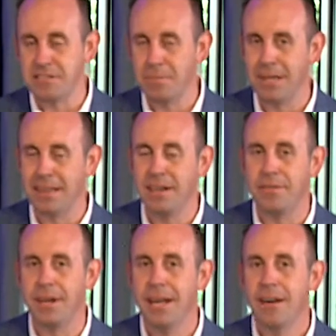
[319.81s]
Somebody
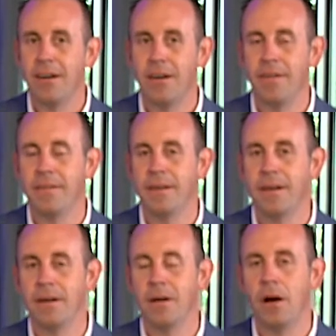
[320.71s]
lived on
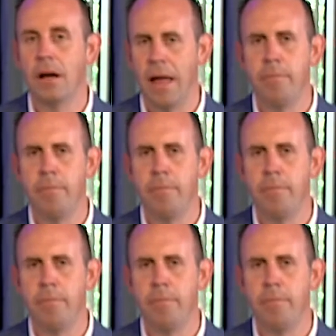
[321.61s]
I